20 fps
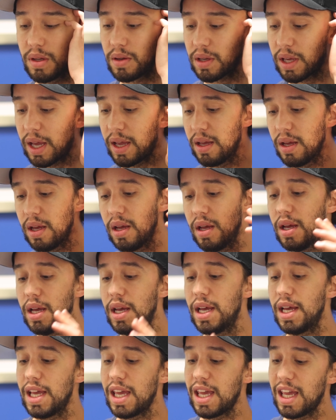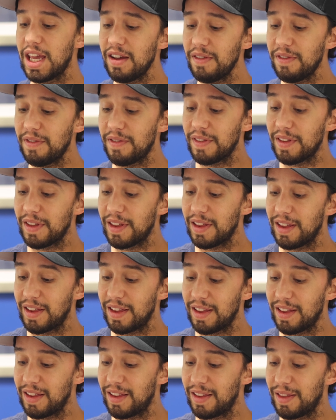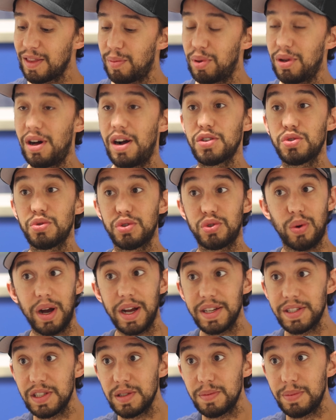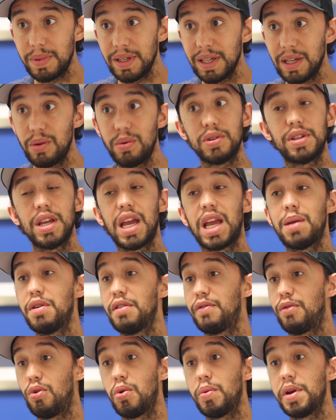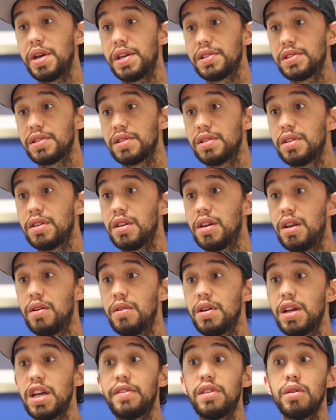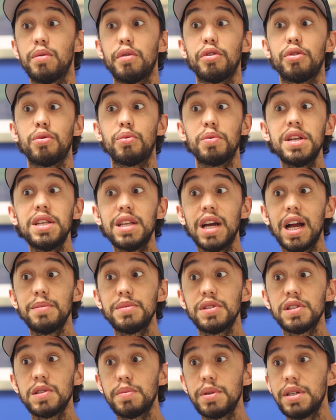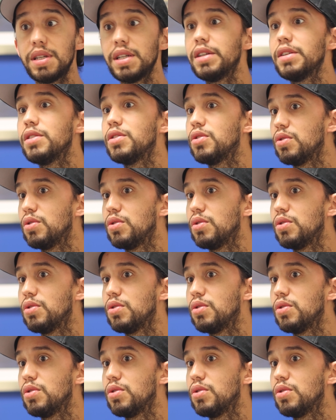Okay. If the blocks were twice as big, it would have taken me 4 weeks. You know, if they were 3 times as big,